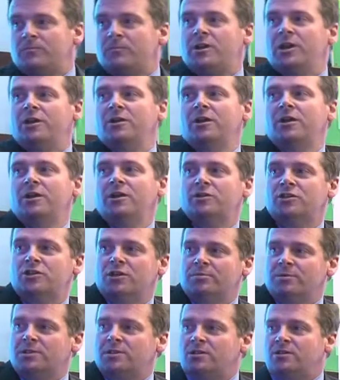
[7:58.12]
There are huge
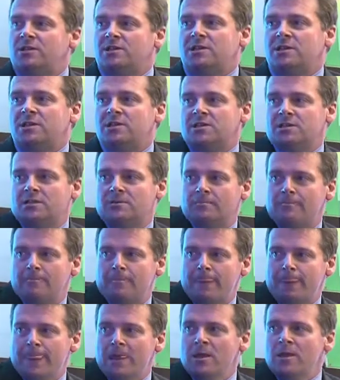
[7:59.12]
opportunities,
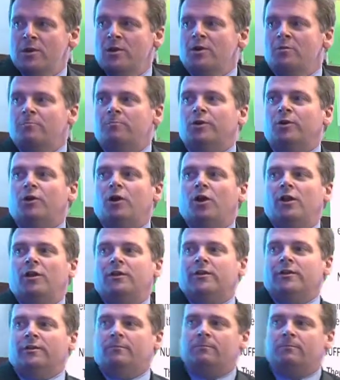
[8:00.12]
but all of